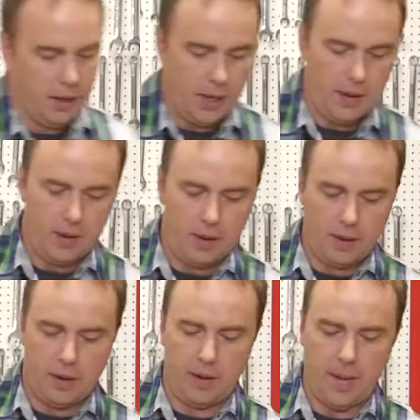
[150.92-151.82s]
And then
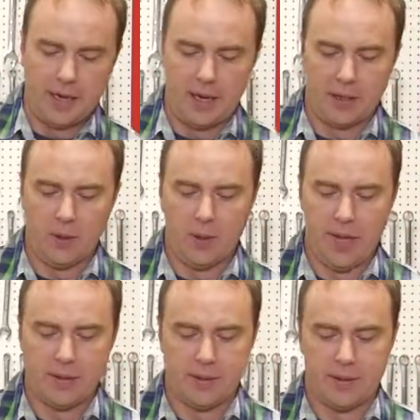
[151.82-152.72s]
on the magnetic tow
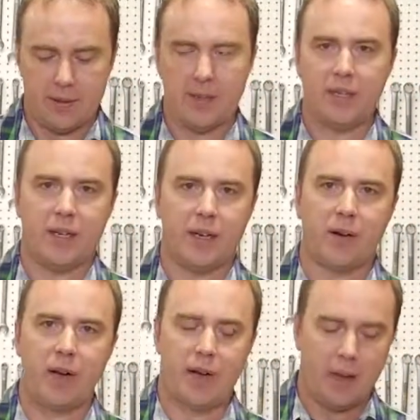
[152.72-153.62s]
lights, this is the least
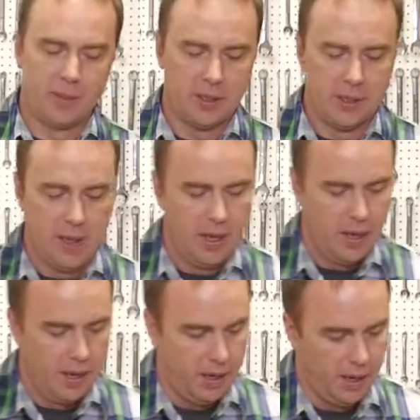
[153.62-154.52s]
integrated option.
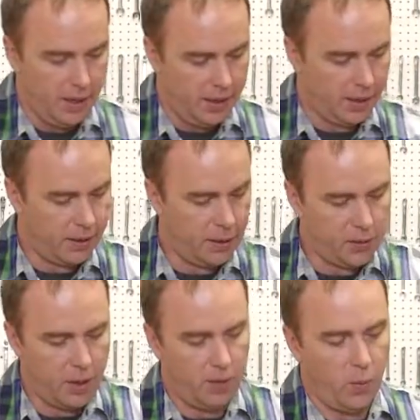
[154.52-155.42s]
It
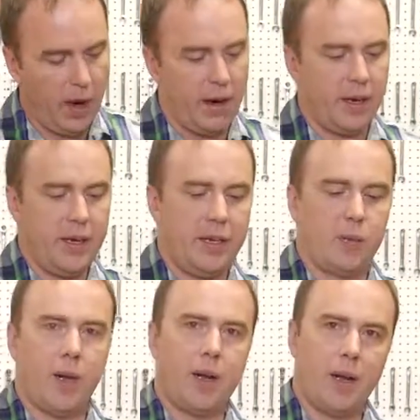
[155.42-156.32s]
includes all the wiring you need to
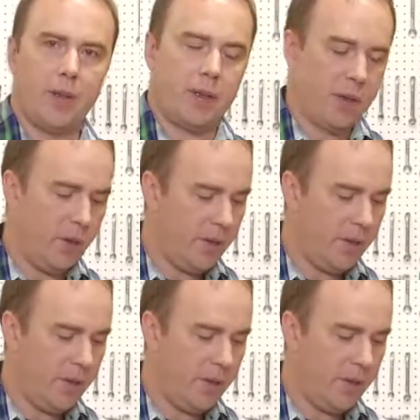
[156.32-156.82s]
run it up to the tow